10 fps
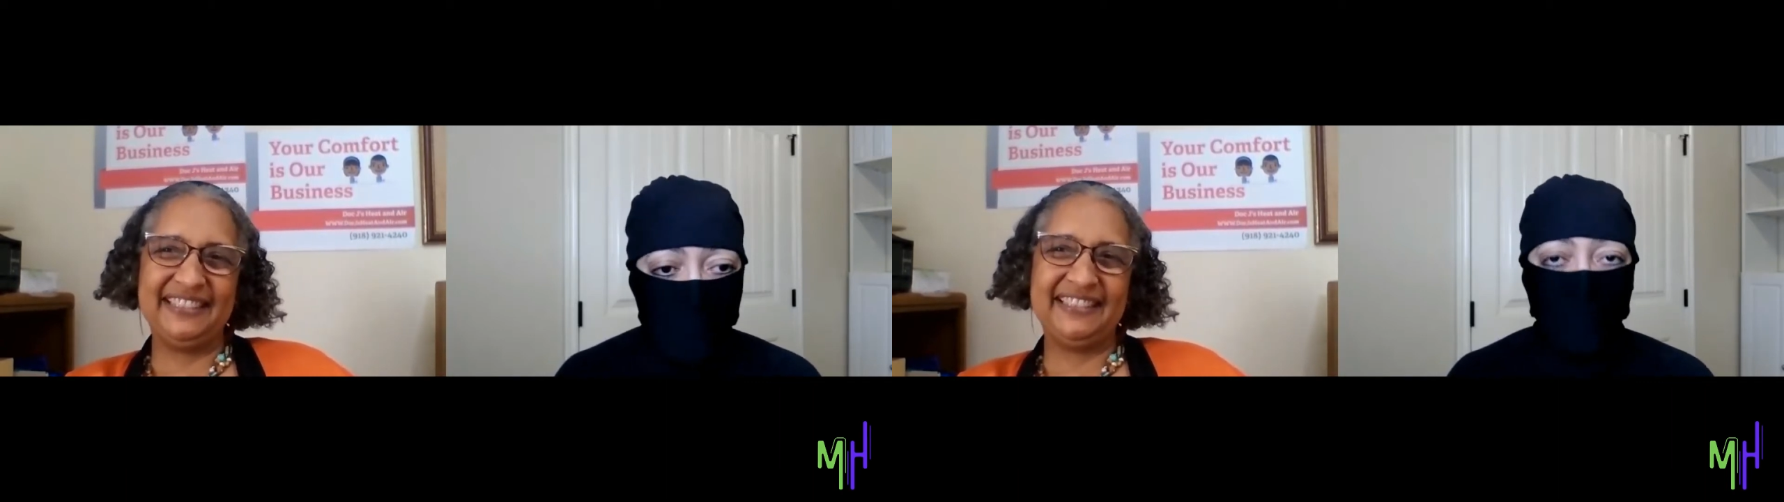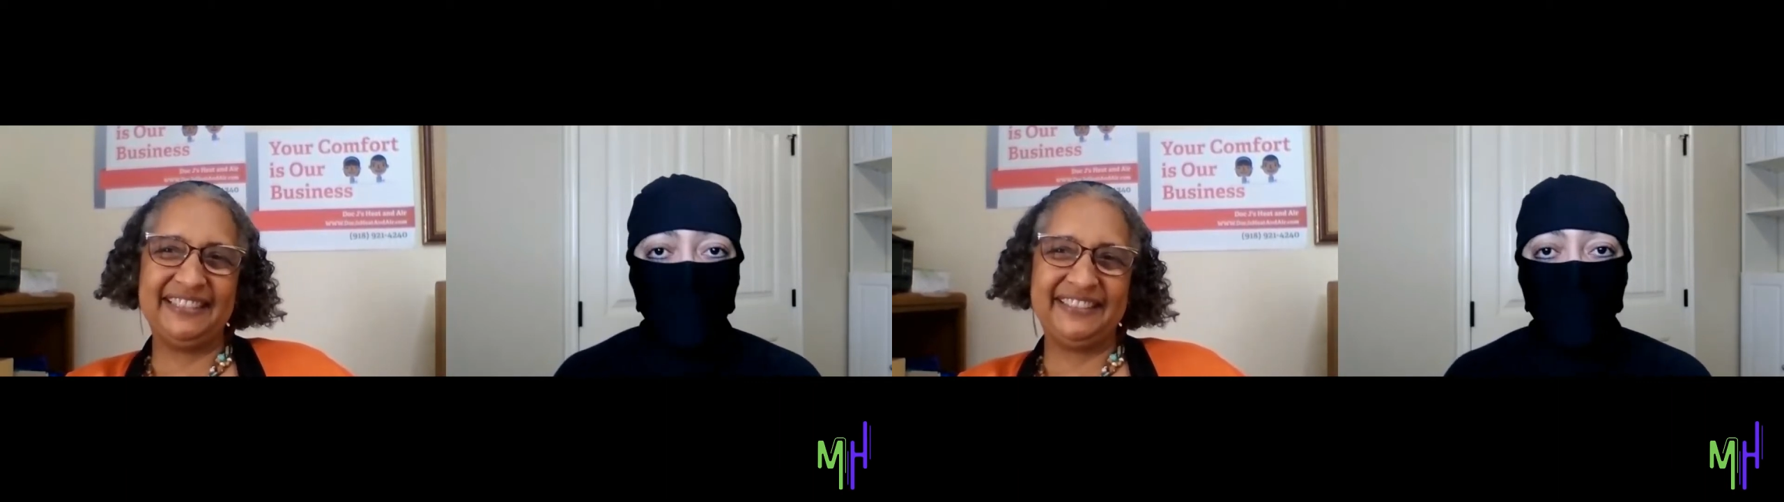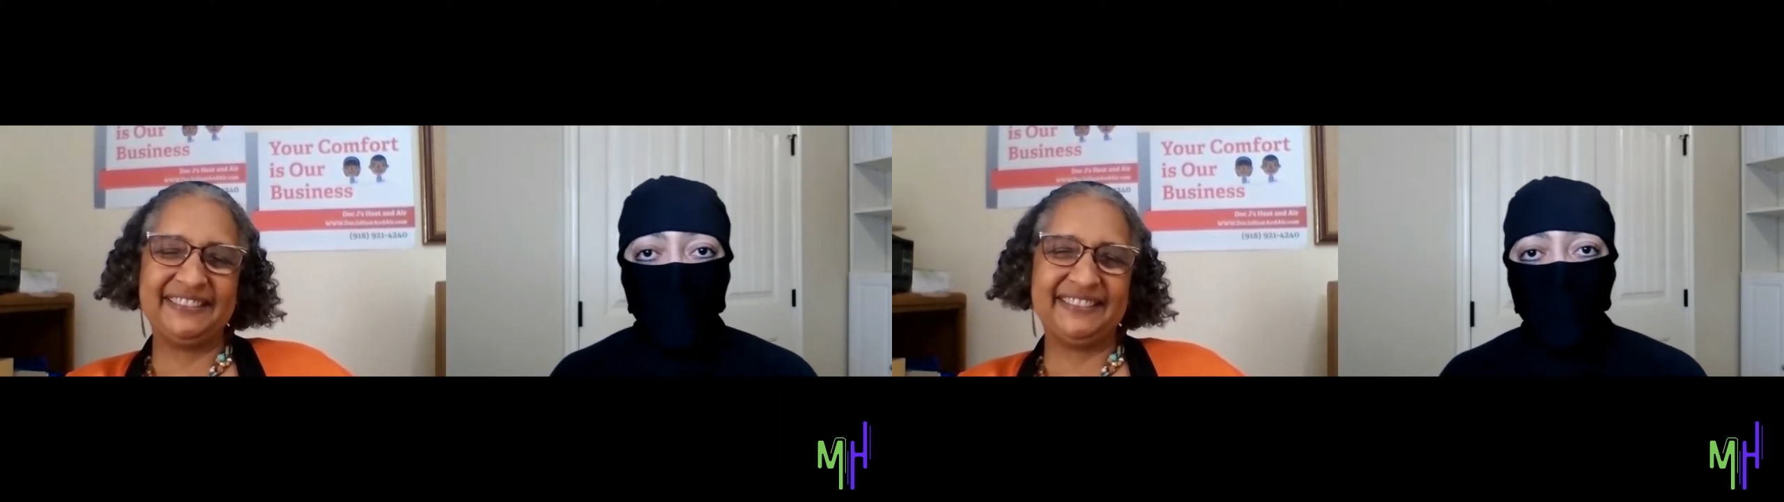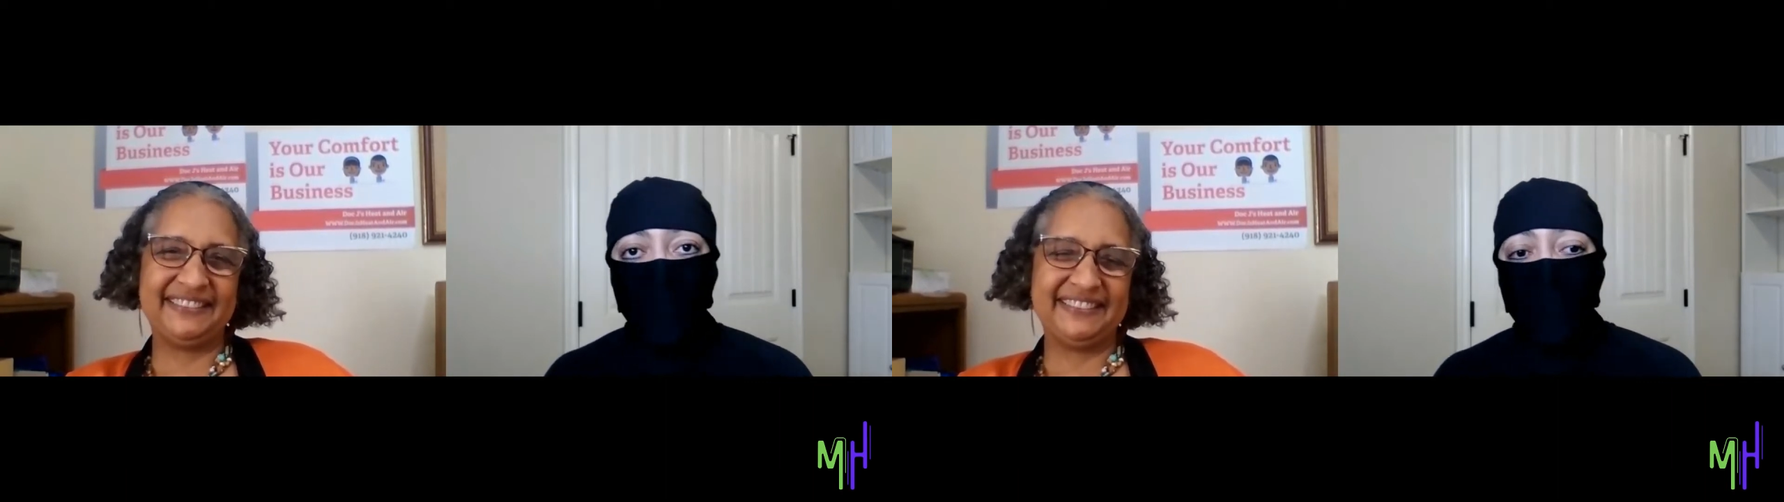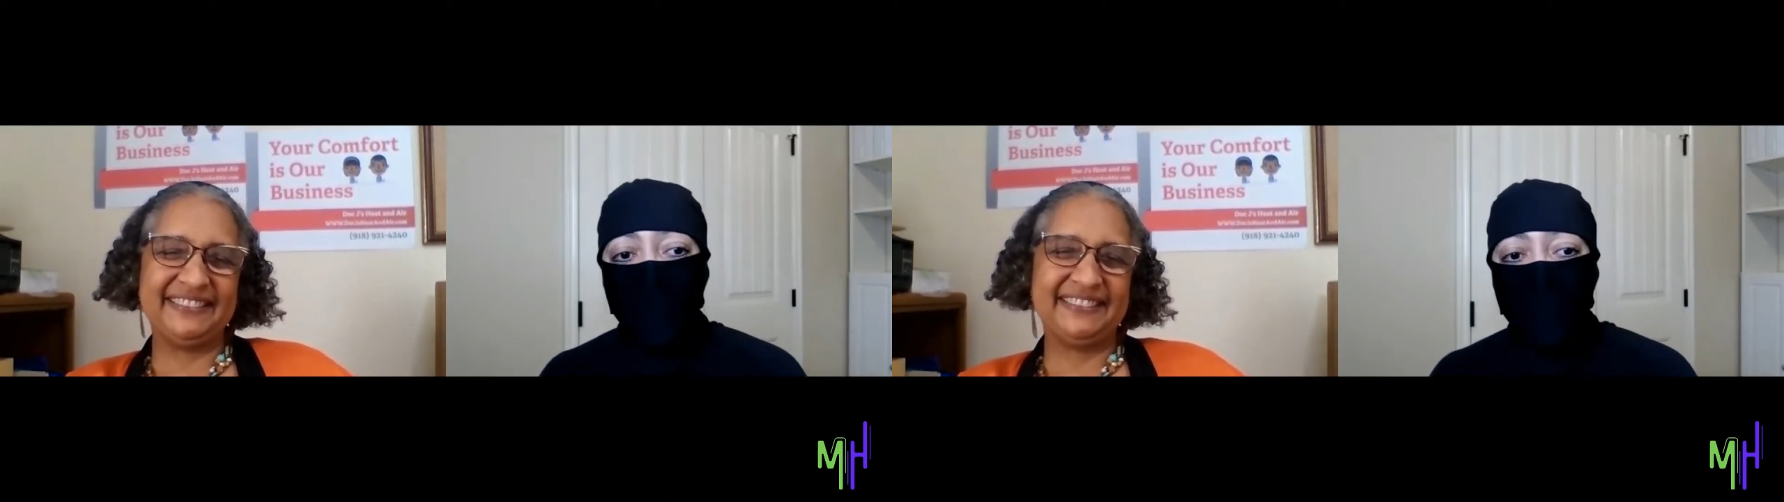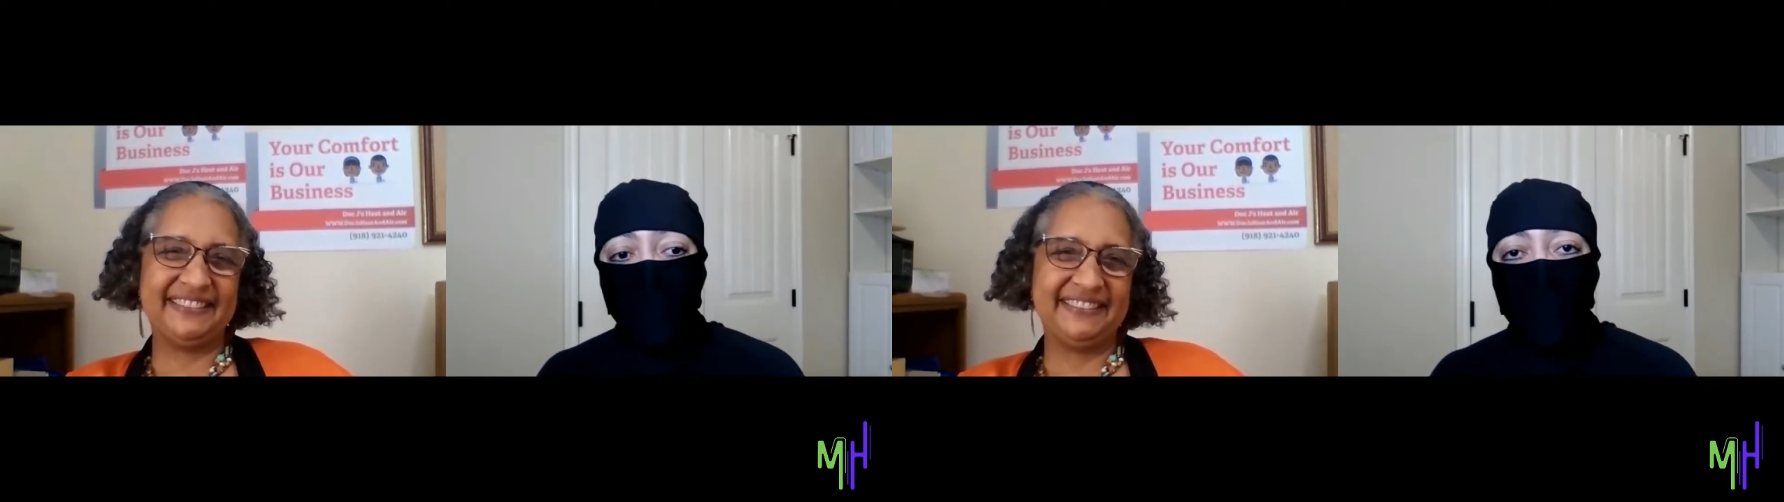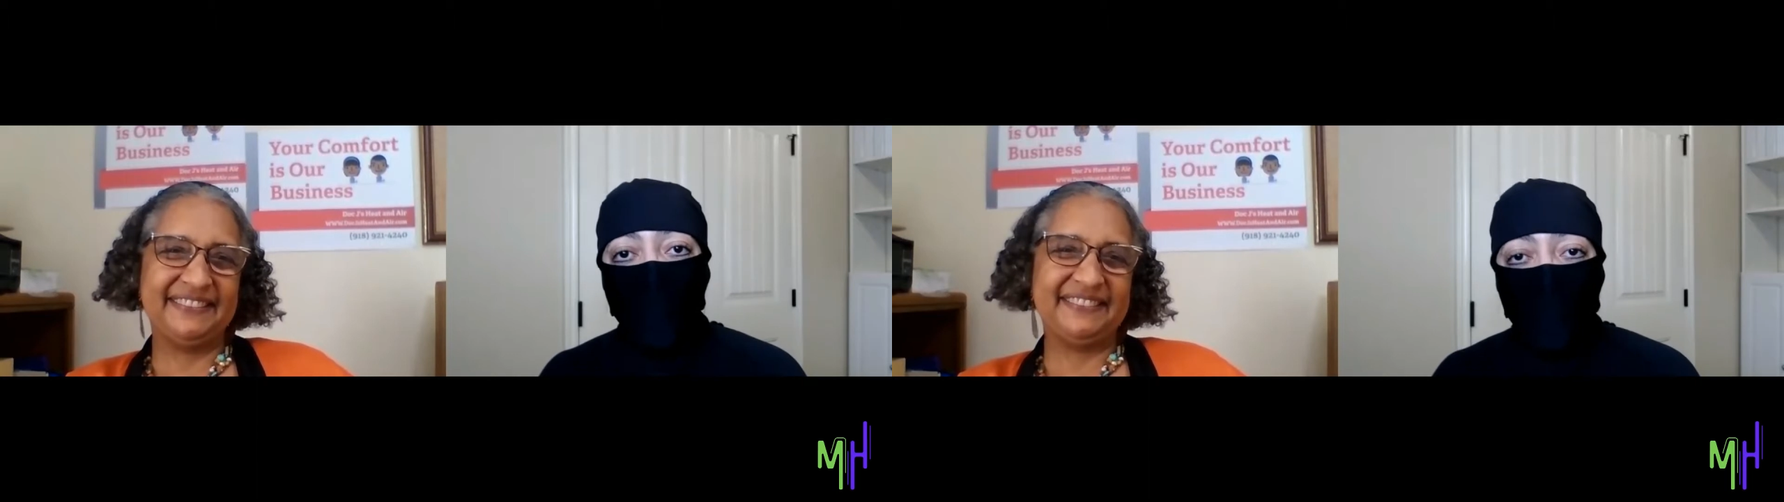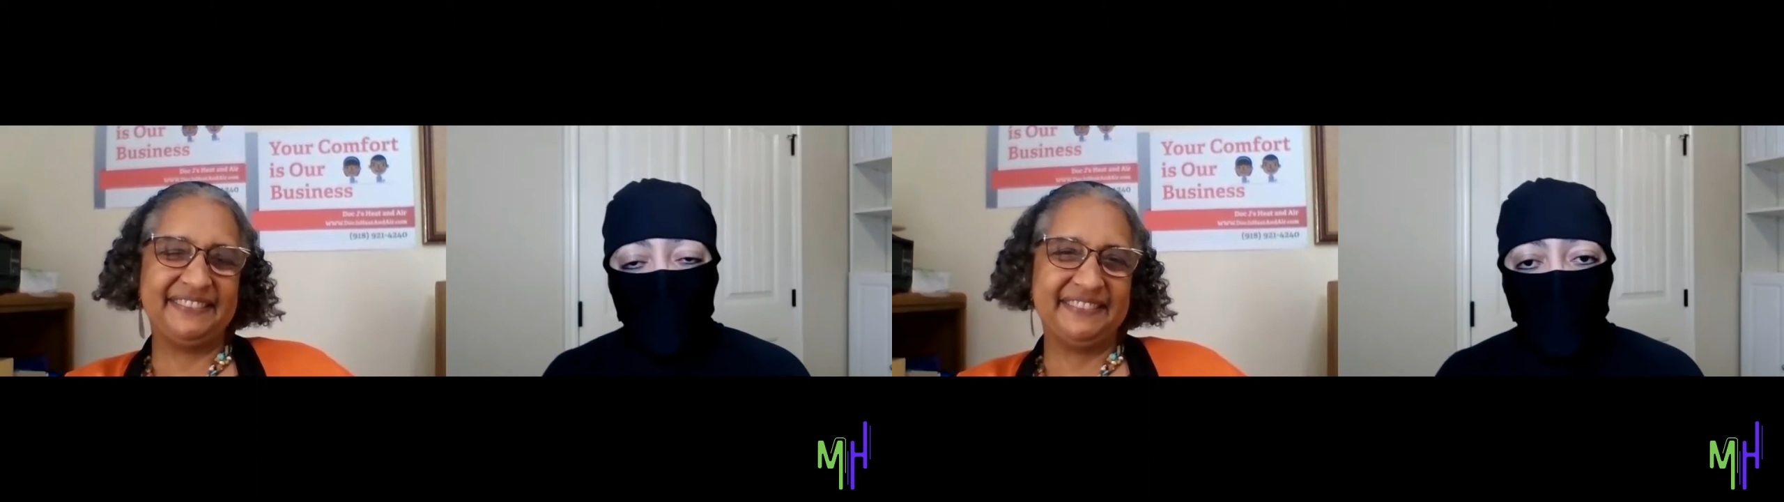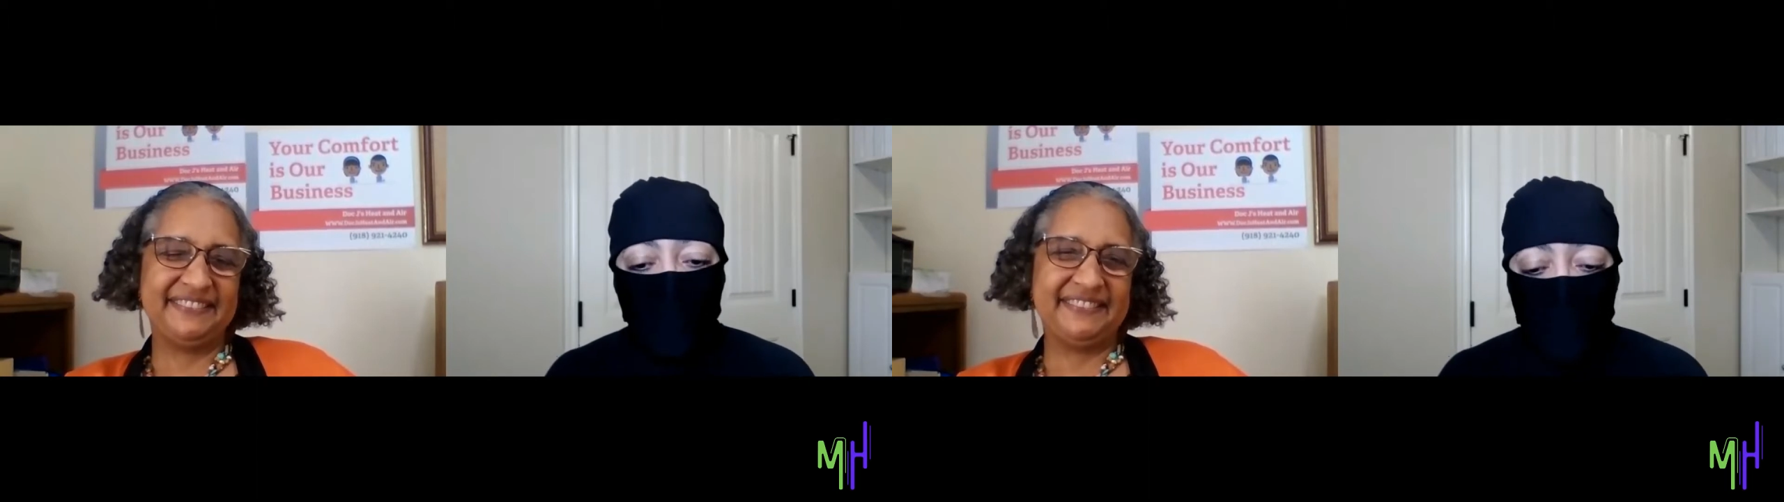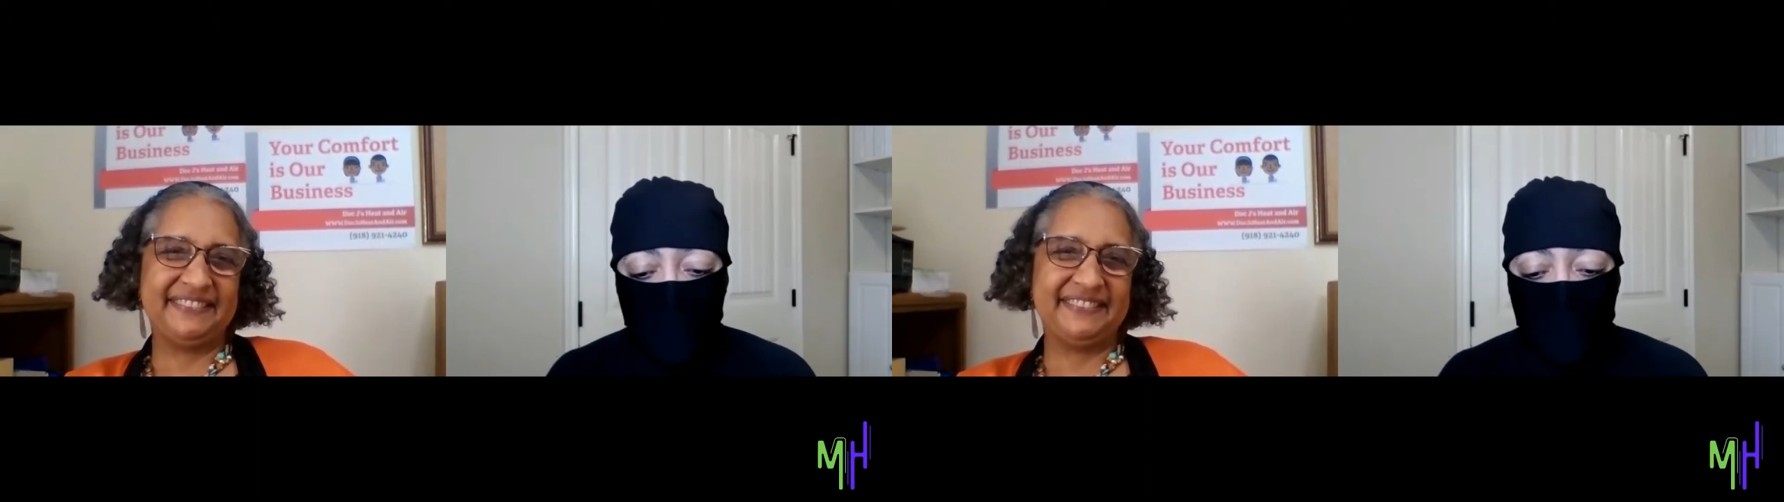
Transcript: Uh-huh. So, when we were